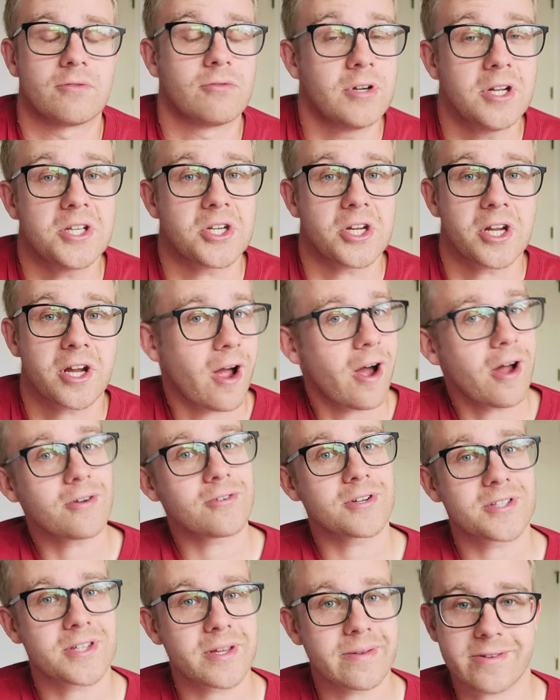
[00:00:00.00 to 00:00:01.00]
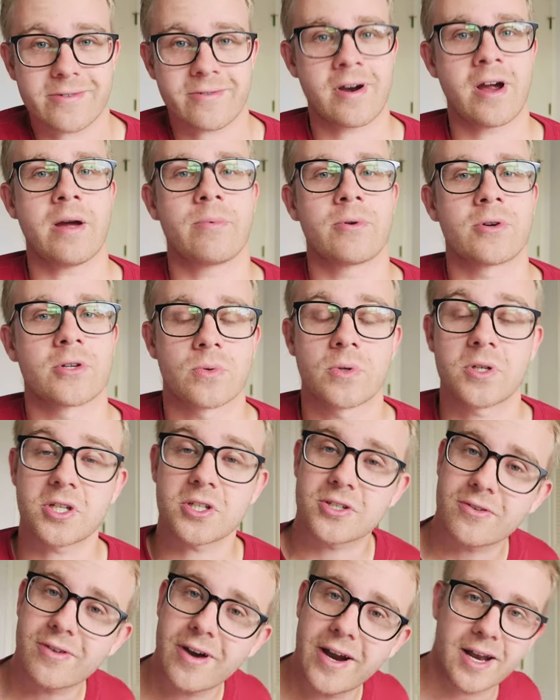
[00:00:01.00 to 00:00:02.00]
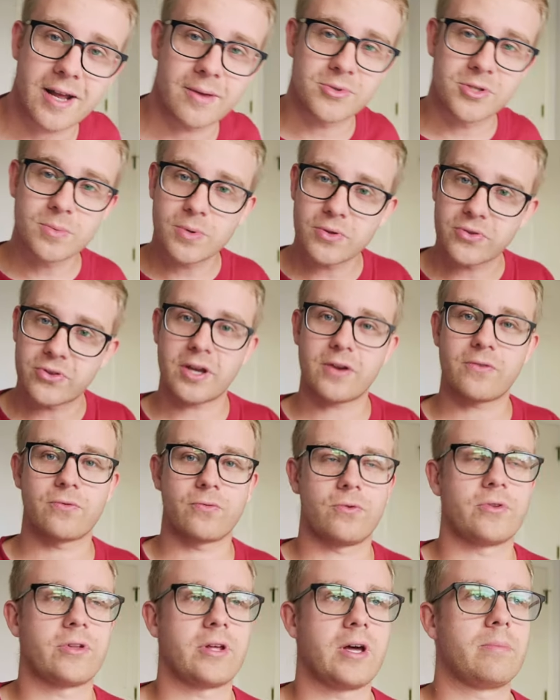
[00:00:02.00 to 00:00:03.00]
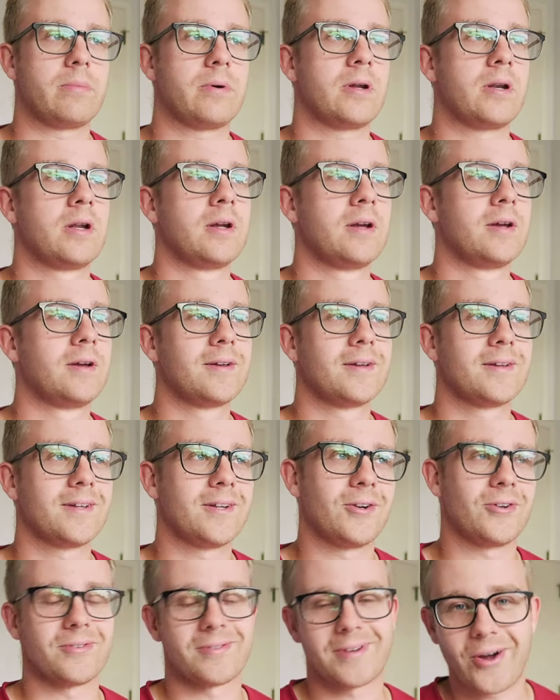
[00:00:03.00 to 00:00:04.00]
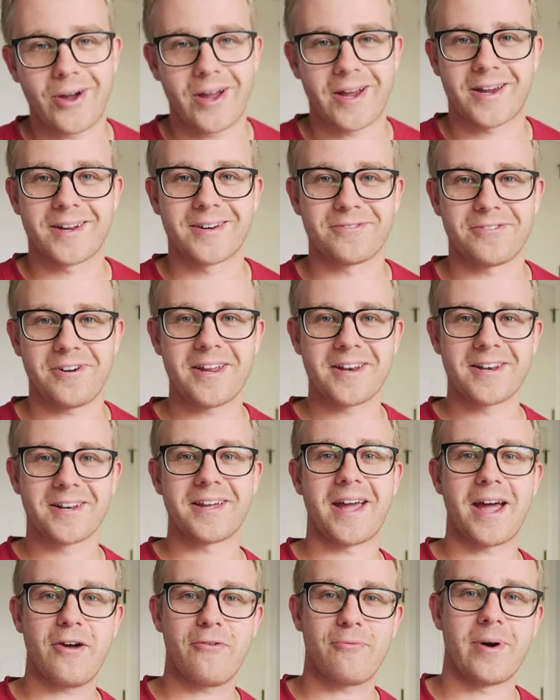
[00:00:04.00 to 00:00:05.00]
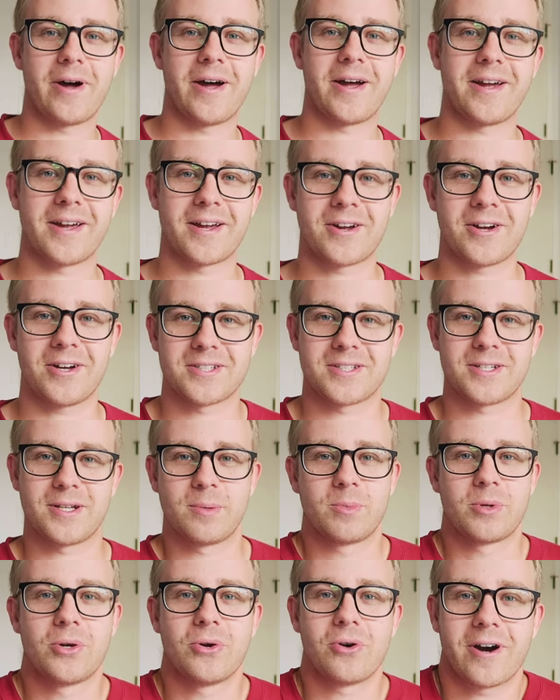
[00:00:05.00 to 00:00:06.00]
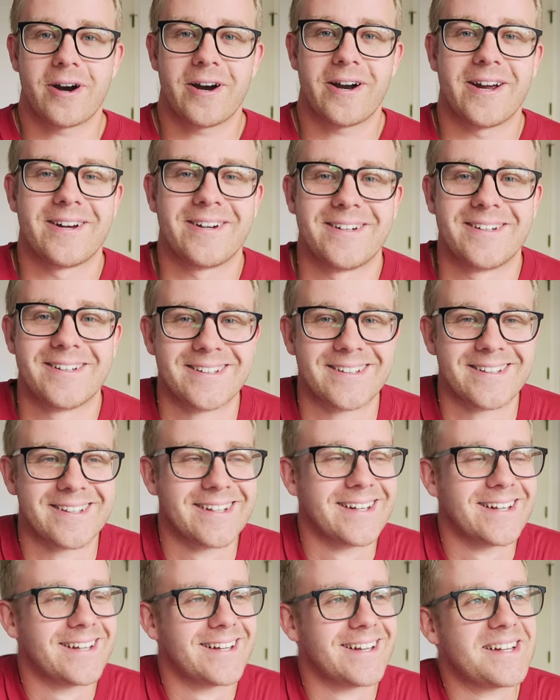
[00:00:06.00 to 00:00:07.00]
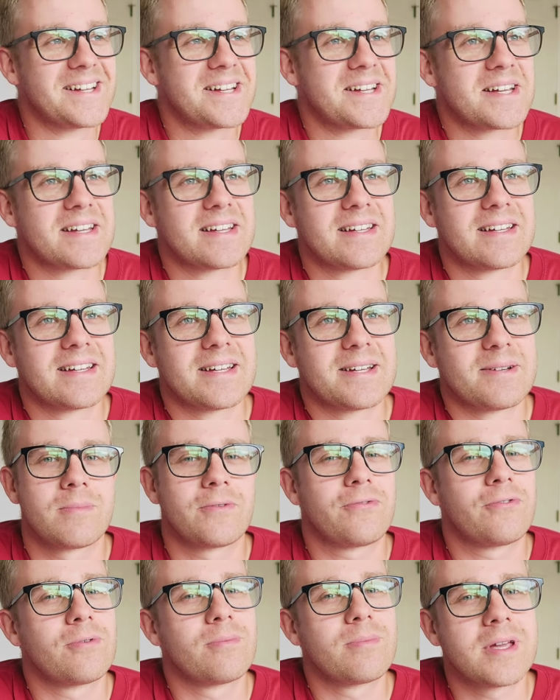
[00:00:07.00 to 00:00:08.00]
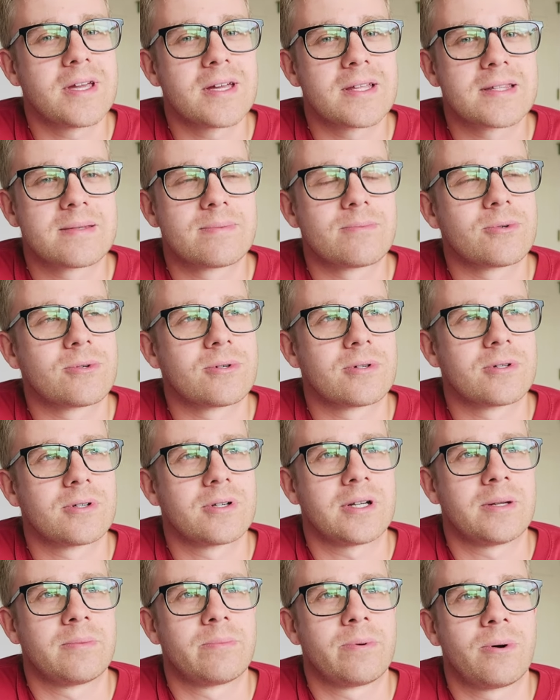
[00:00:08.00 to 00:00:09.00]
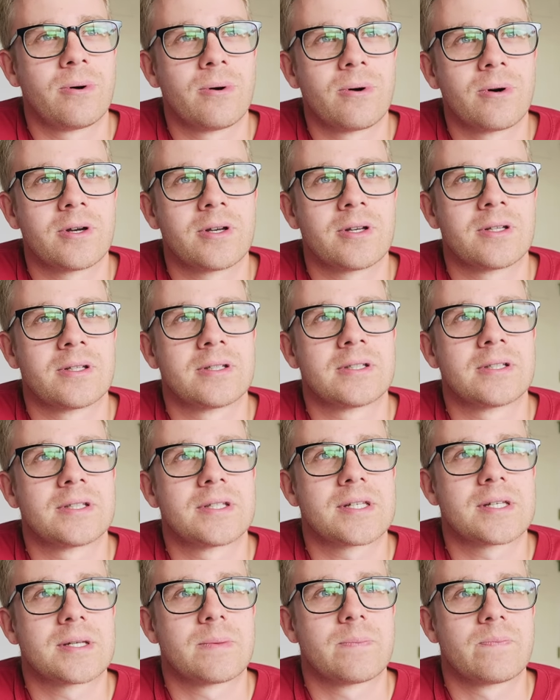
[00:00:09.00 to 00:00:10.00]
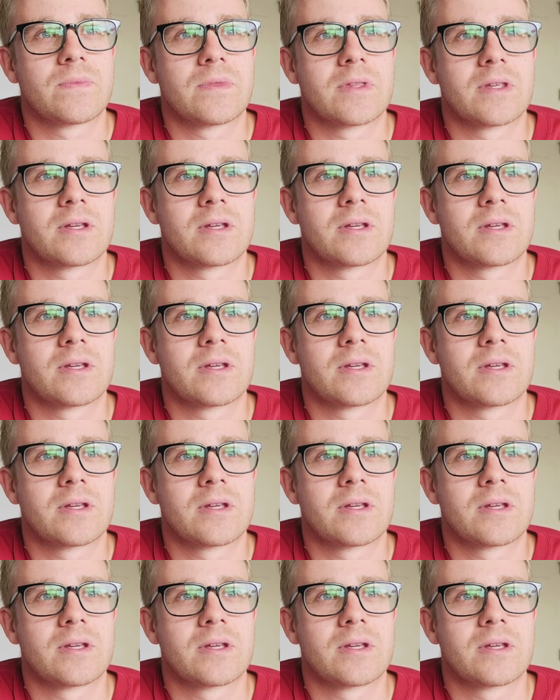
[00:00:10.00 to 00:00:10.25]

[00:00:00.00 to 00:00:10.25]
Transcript: reaching 100 subscribers, which is great. I'm super thankful for that, but you know, now I can finally have my custom URL. But for me, it's more important